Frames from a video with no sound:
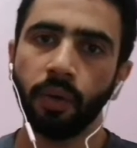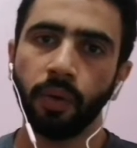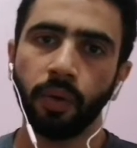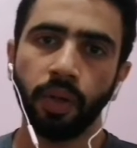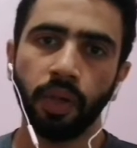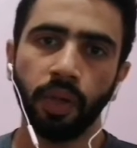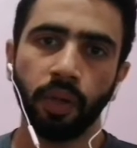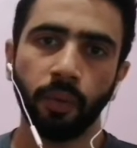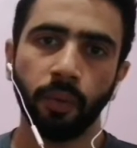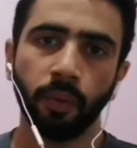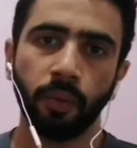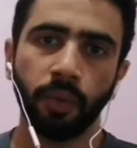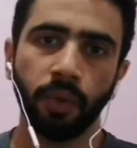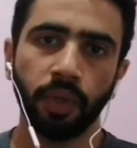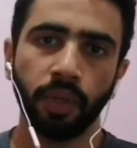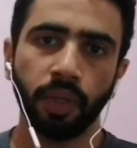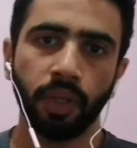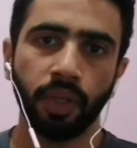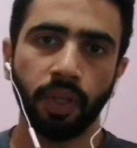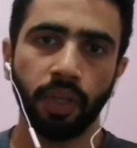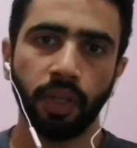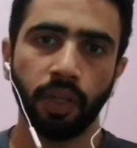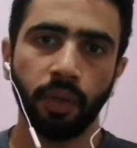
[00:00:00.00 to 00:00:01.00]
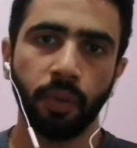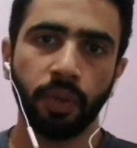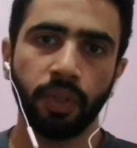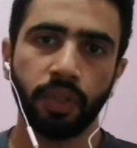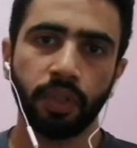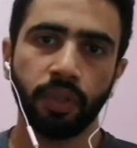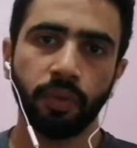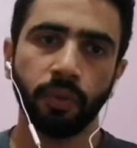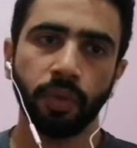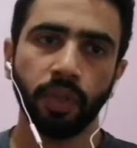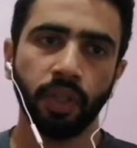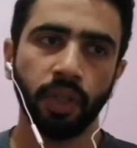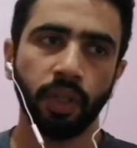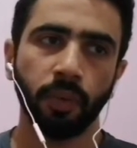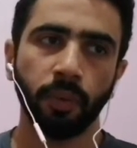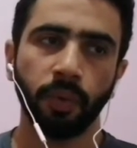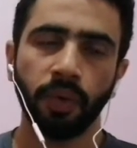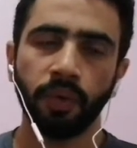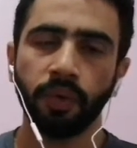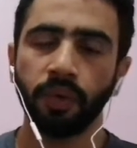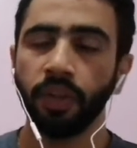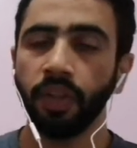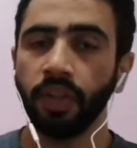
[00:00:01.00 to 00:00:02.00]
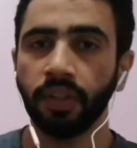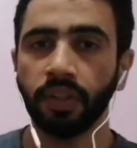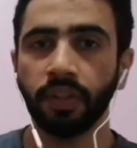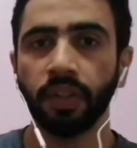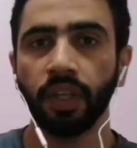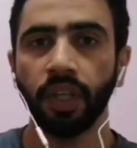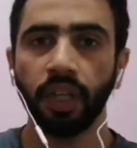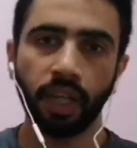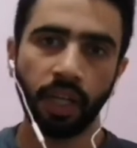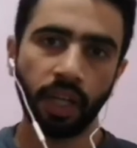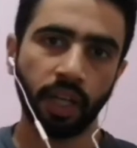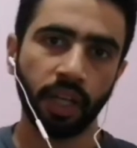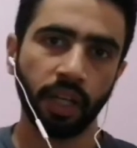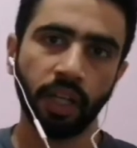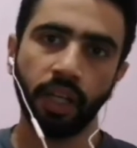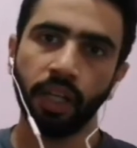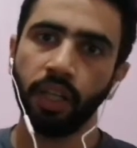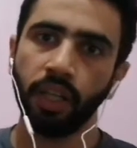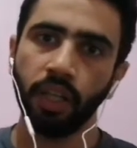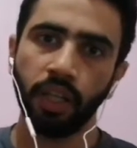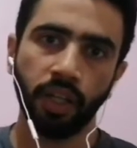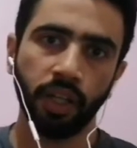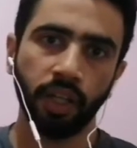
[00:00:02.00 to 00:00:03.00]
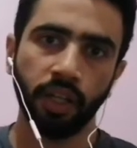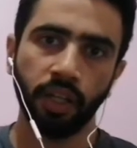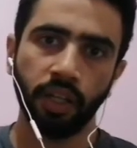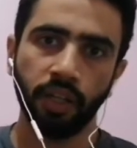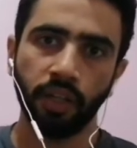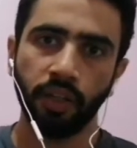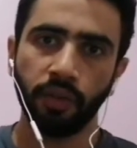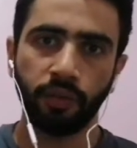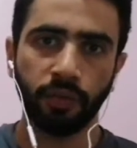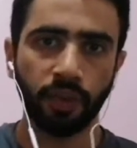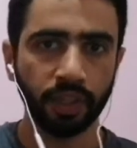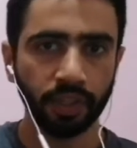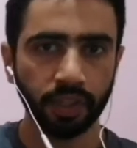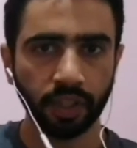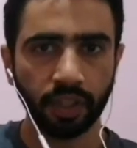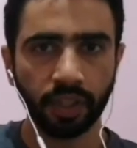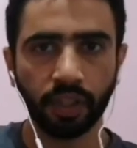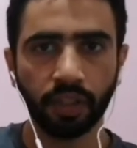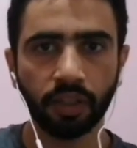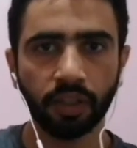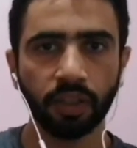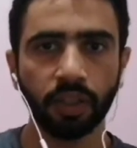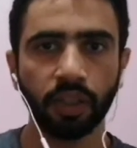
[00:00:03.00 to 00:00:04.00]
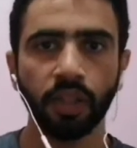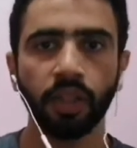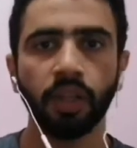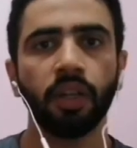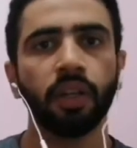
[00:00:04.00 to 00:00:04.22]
whether it's vertical